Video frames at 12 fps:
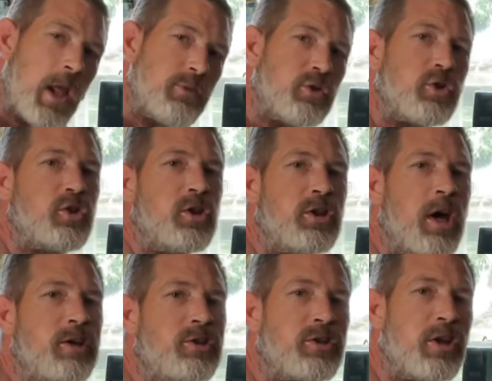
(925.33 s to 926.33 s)
just a
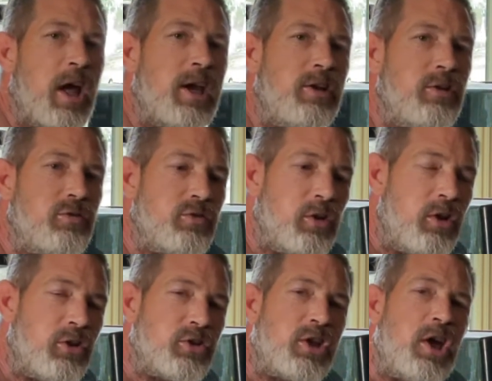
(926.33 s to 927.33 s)
nice light
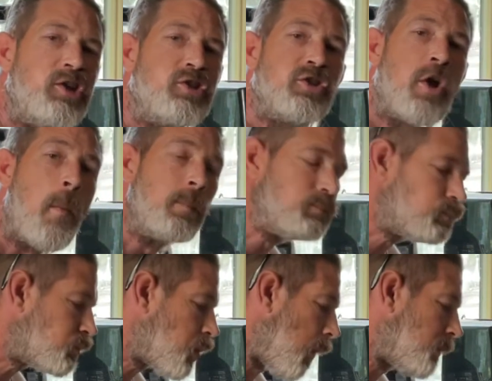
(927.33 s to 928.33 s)
little taste.
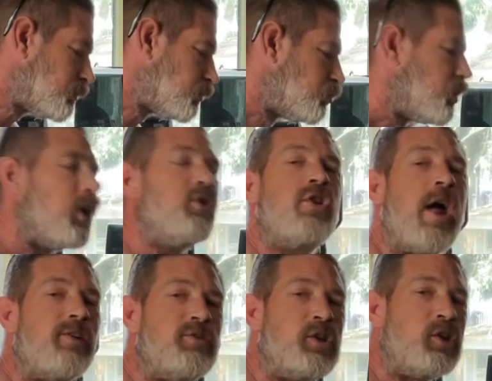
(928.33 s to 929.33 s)
Nothing
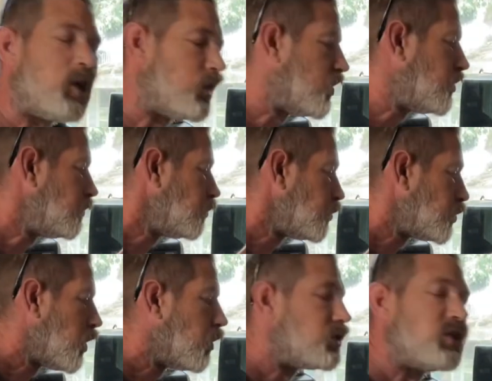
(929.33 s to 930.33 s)
heavy, nothing,
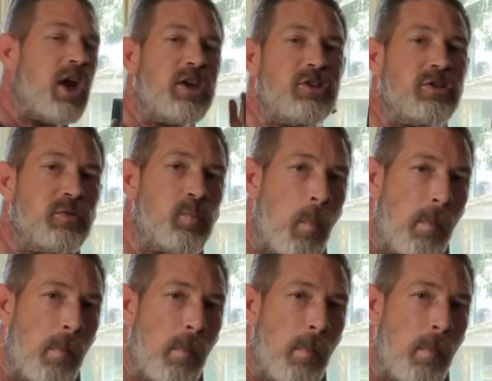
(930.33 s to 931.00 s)
so it's nice and